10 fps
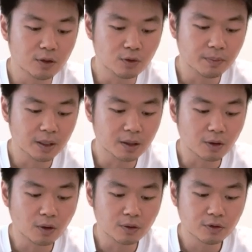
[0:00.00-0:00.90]
to be a
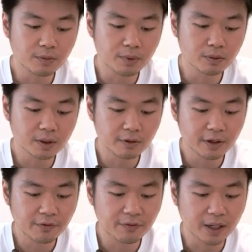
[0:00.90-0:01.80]

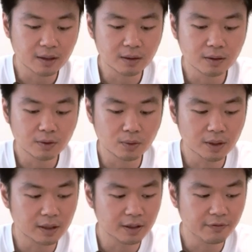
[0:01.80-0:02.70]
contributory factor to
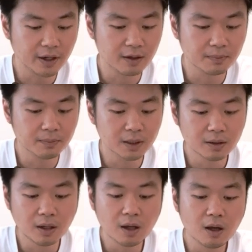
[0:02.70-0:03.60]
the
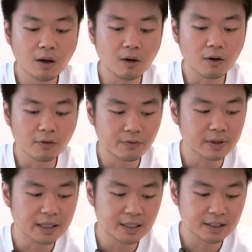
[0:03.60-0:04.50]
development of
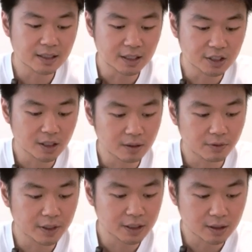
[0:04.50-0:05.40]
disc
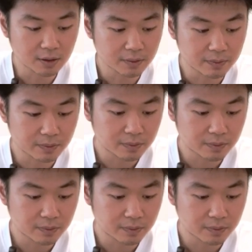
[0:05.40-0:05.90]
degeneration.